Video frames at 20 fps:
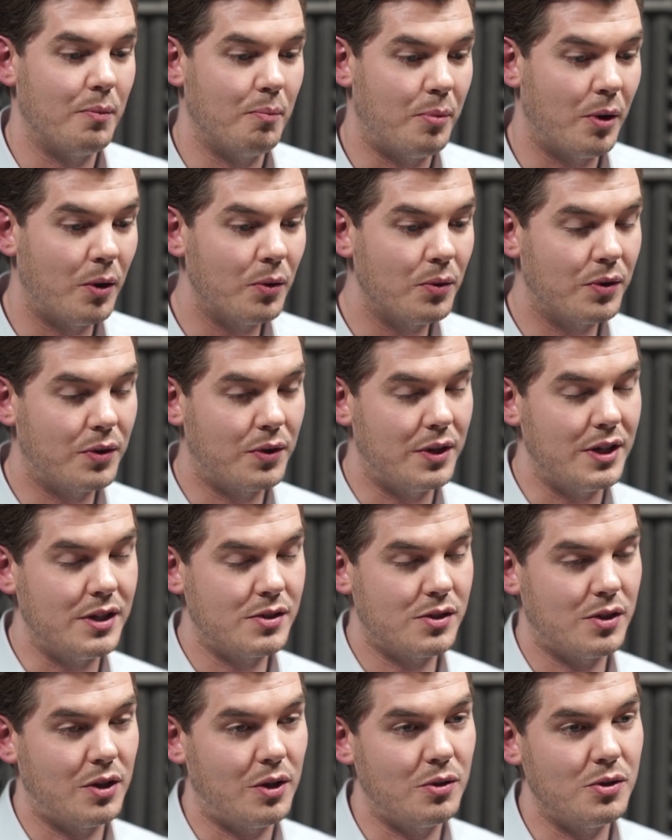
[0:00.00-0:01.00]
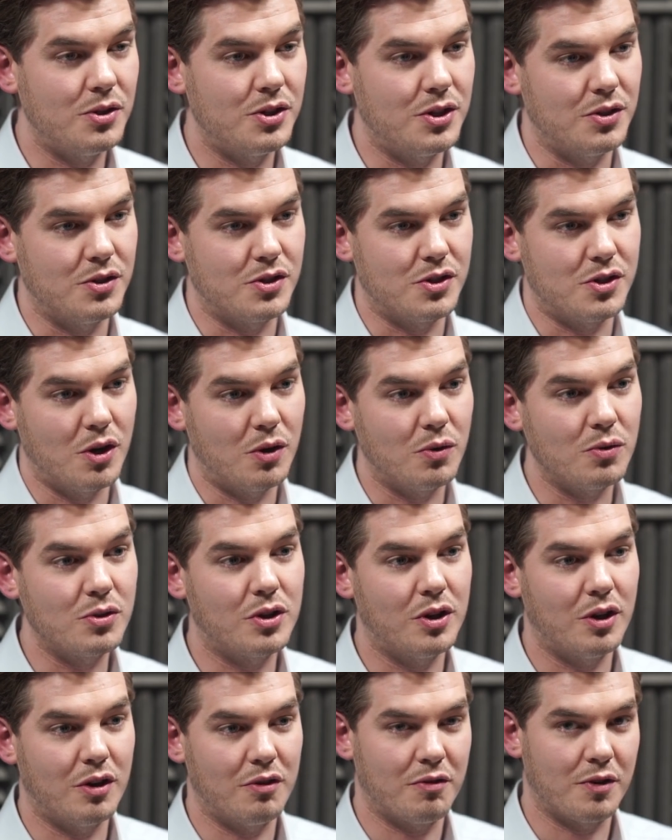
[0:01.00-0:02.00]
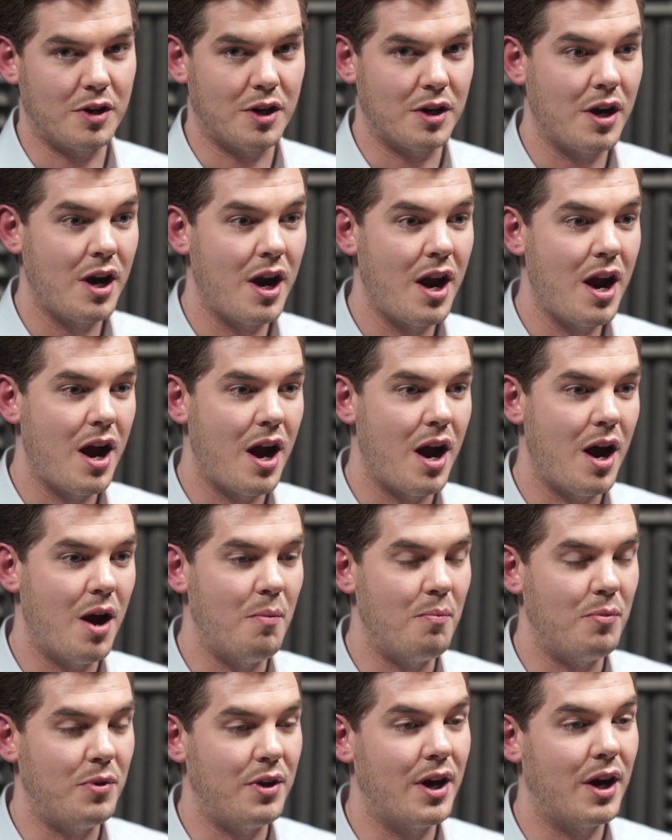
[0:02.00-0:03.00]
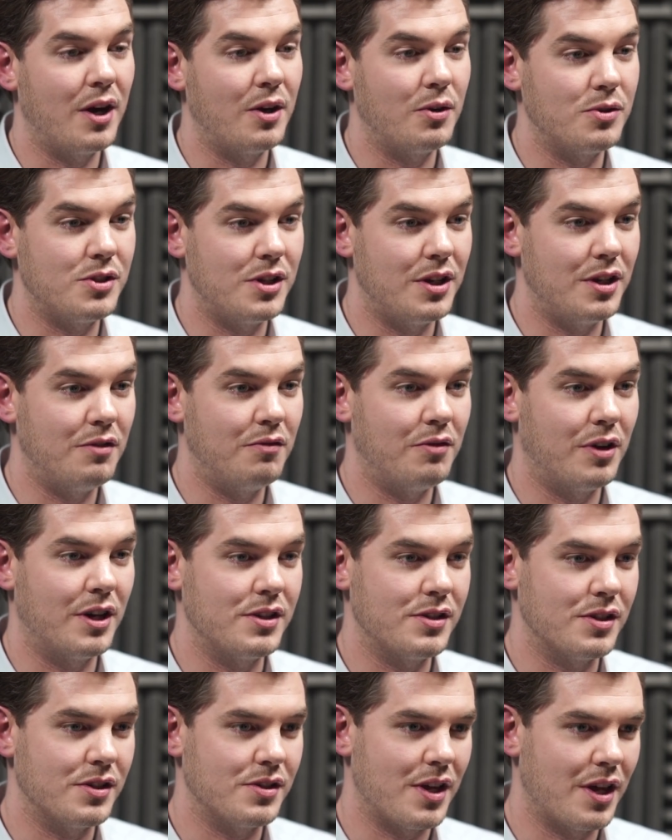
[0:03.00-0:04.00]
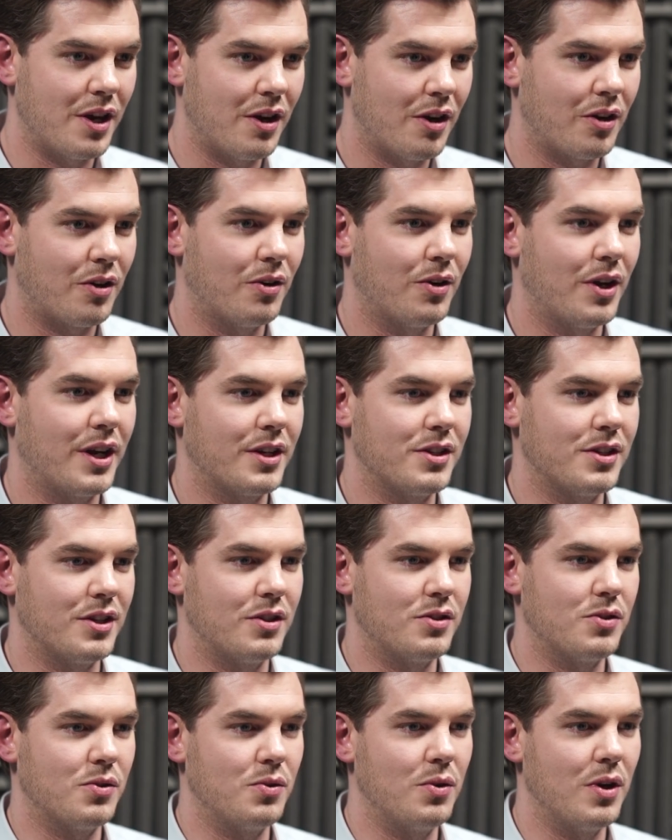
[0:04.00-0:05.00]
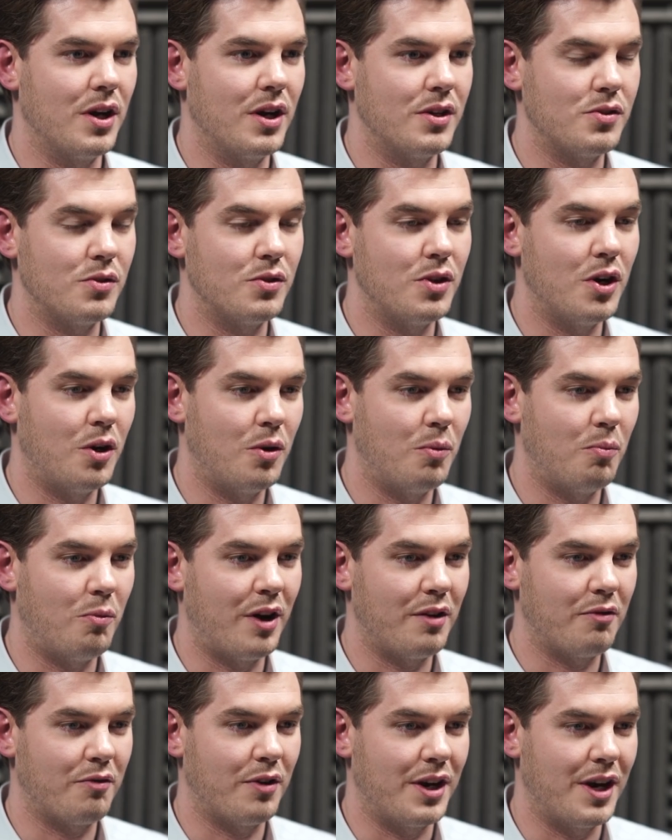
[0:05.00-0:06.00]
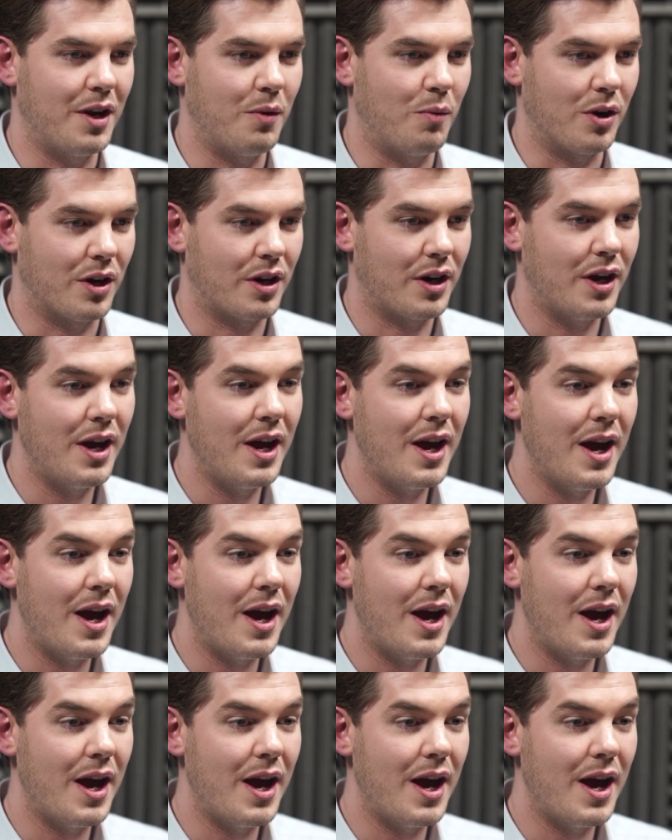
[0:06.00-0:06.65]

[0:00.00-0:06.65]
both these solutions don't cover the IoT devices that are connecting to the home Wi-Fi network.